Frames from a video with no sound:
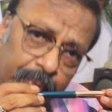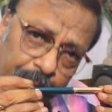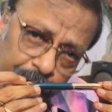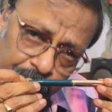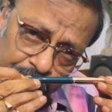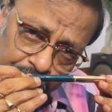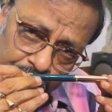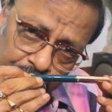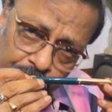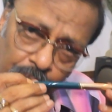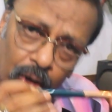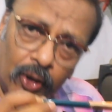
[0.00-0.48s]

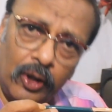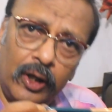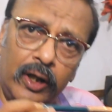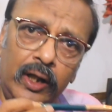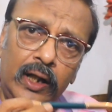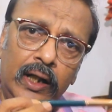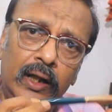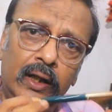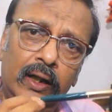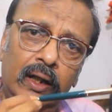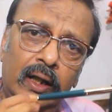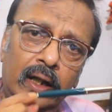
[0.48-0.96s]

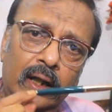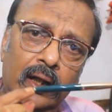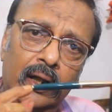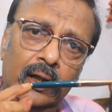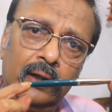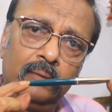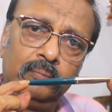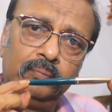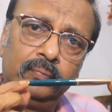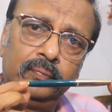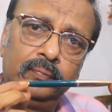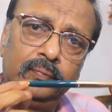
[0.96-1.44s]
sure
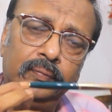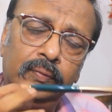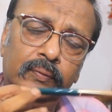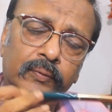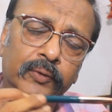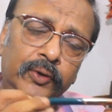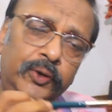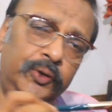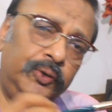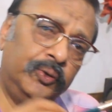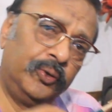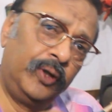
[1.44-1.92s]

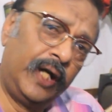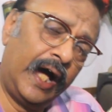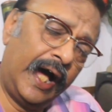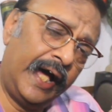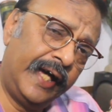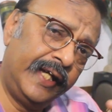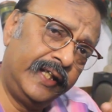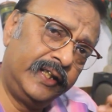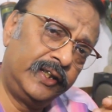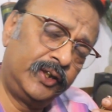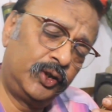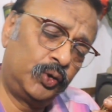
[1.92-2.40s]
you
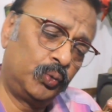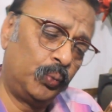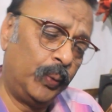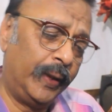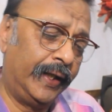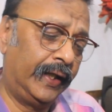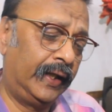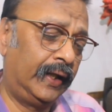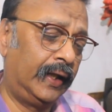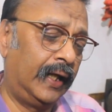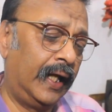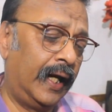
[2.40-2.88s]
guys
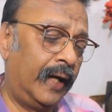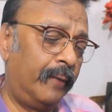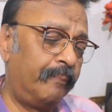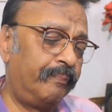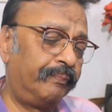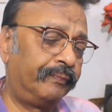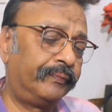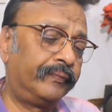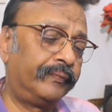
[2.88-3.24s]
will